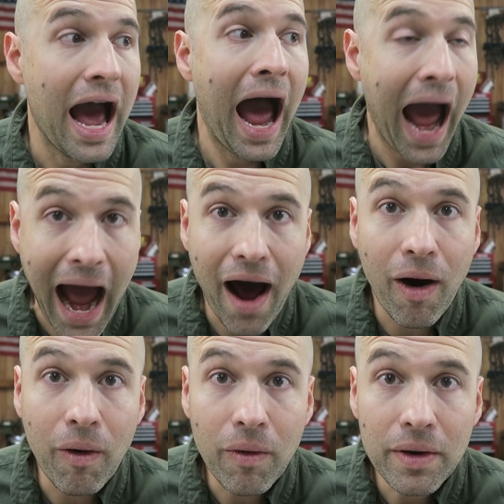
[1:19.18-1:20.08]

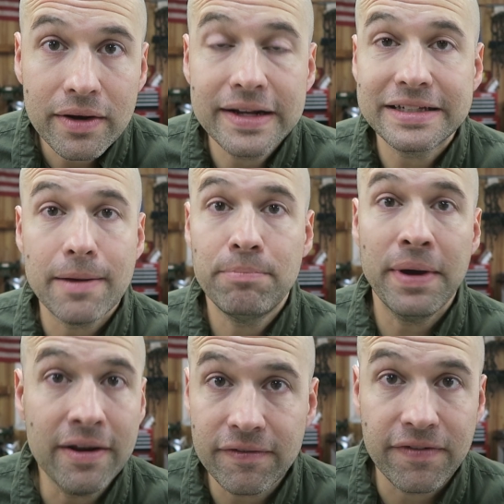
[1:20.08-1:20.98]
How does it
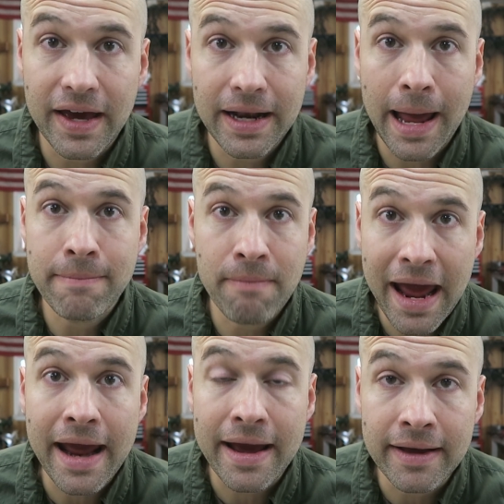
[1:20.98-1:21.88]
benefit a
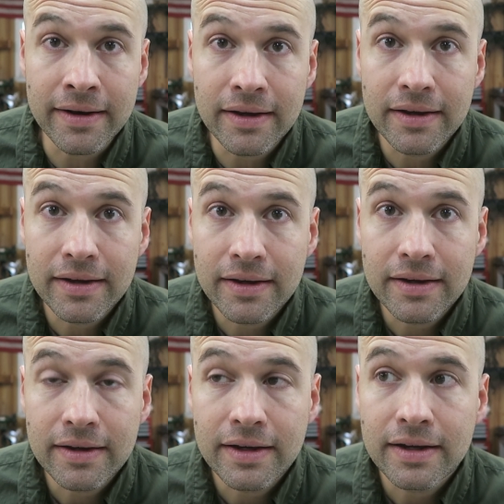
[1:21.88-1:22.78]
man
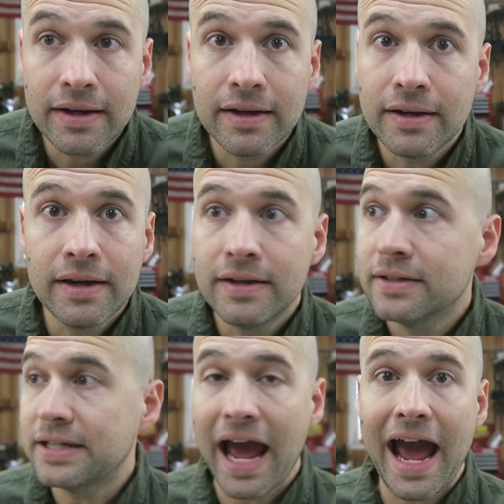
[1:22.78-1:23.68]

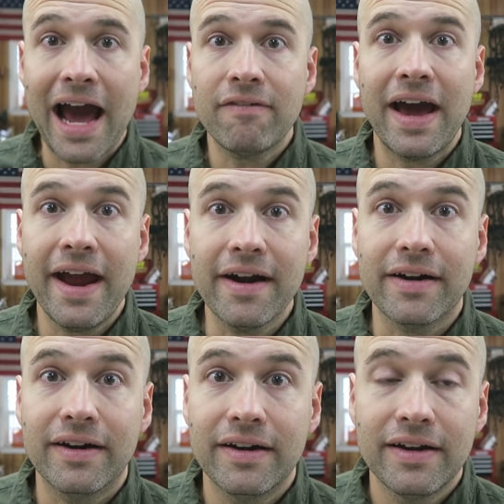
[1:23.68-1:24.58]
to have
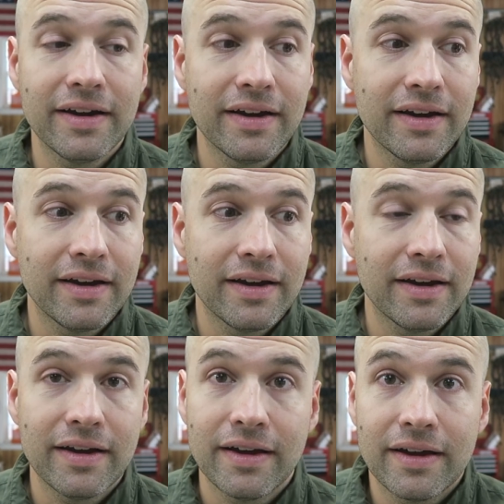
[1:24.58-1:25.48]
hair?
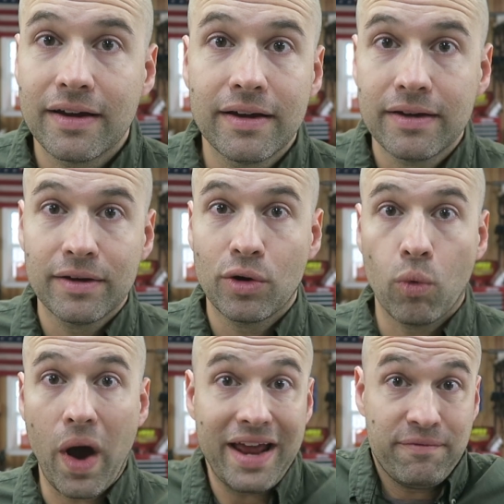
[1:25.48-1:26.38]

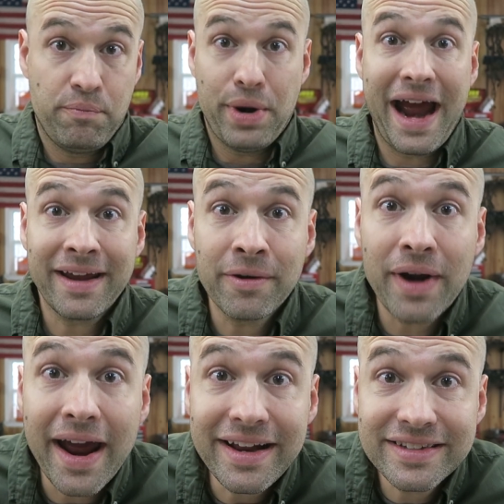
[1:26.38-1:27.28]
What bragging
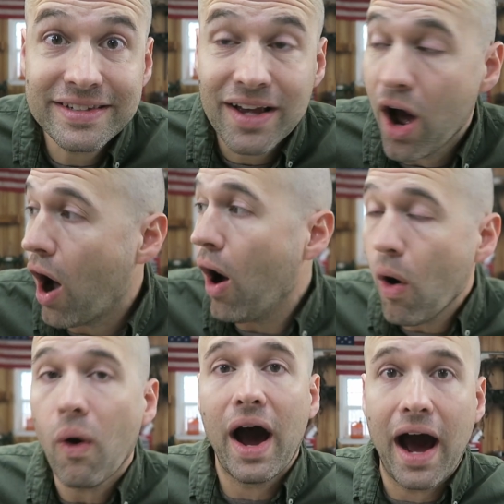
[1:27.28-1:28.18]
rights?
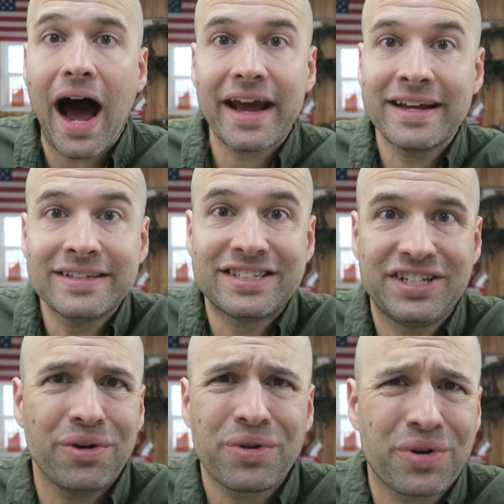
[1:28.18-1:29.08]
oh, I can
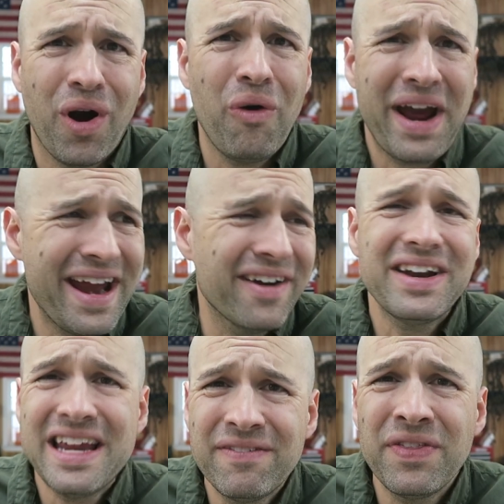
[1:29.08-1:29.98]
still grow hair
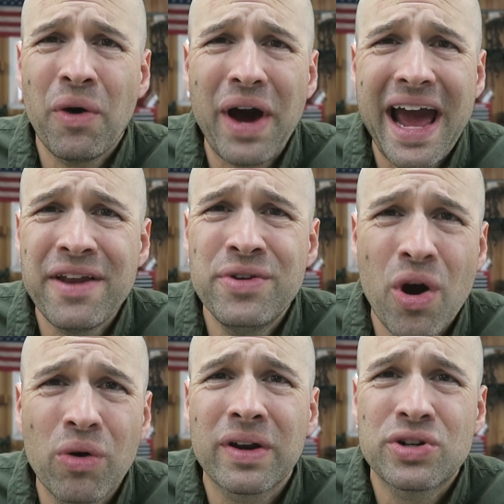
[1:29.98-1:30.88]
even though I had
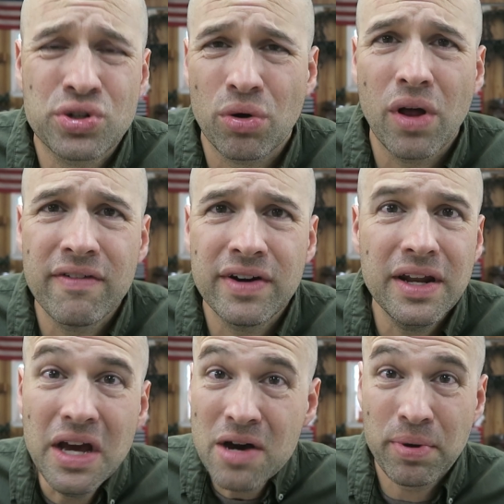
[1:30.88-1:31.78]
no control over
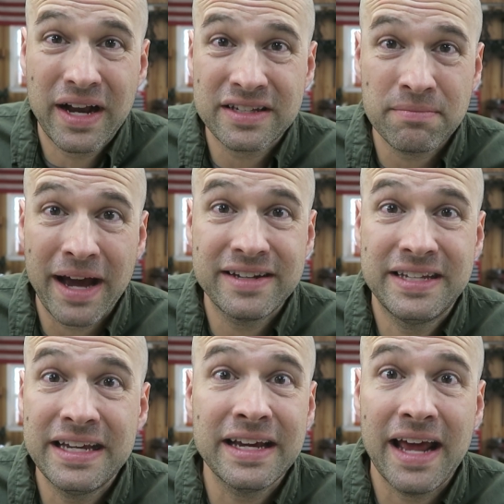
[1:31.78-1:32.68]
it because of my
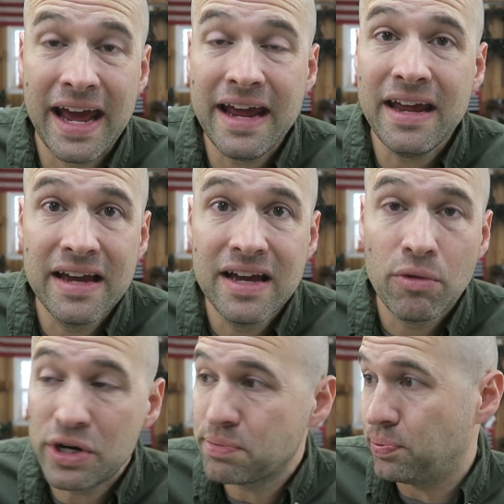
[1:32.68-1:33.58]
DNA,
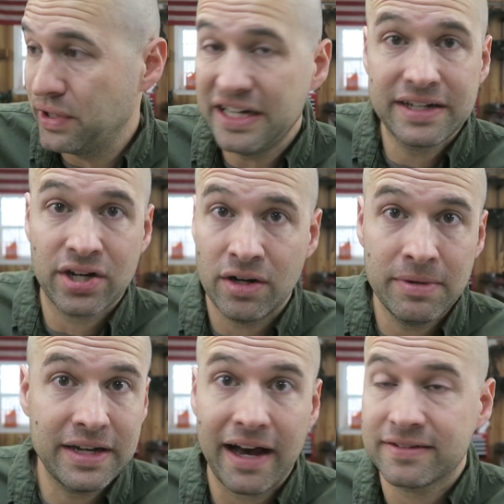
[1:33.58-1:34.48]
which
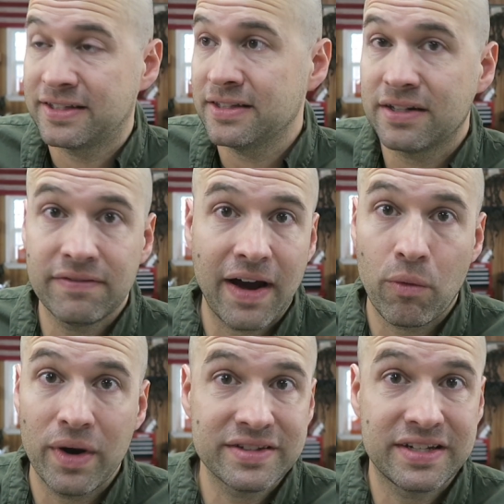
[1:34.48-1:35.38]
predetermined how sensitive I
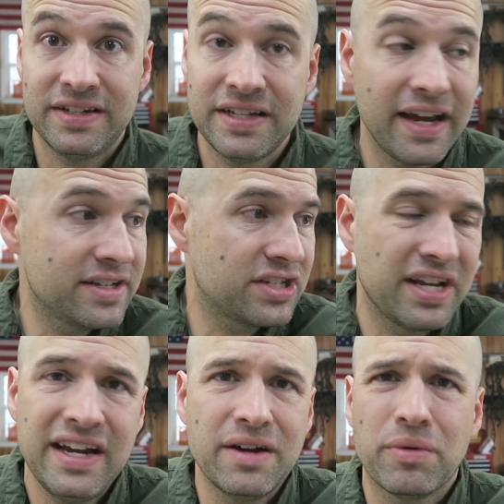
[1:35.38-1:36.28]
was to
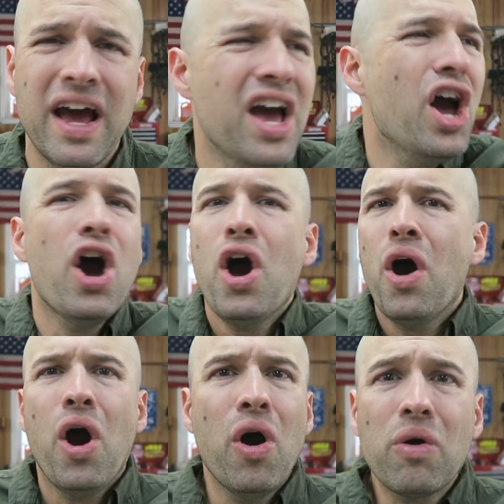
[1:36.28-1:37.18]
DHT.
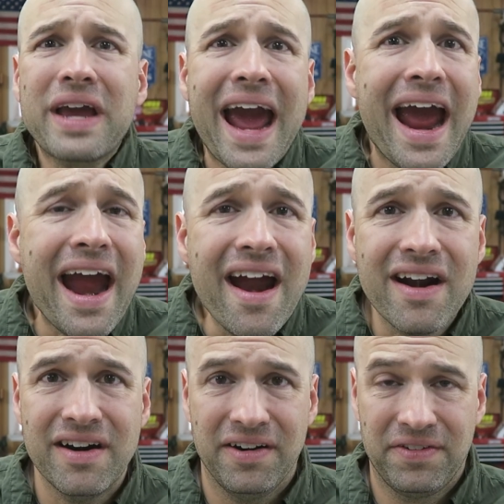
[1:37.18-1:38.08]
Who
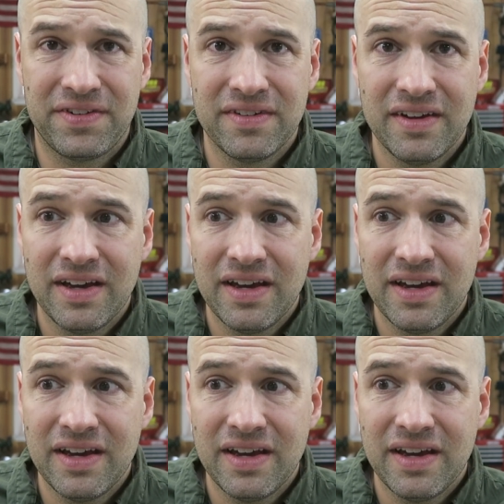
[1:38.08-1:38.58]
cares?